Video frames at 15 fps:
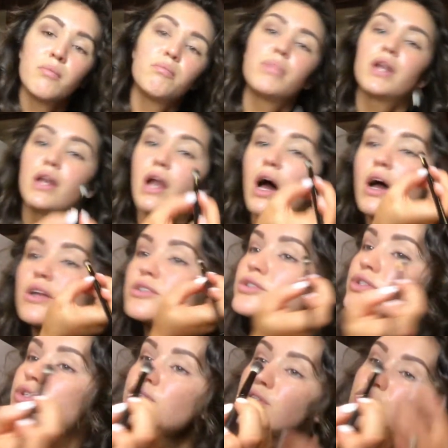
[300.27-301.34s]
but not
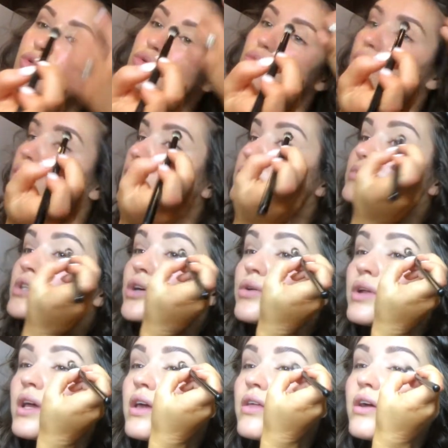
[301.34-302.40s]
too warm
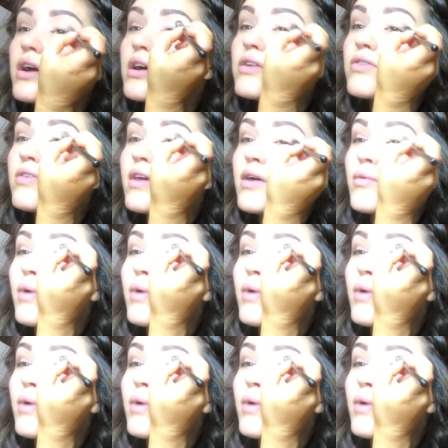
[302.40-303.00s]
tone either. It's like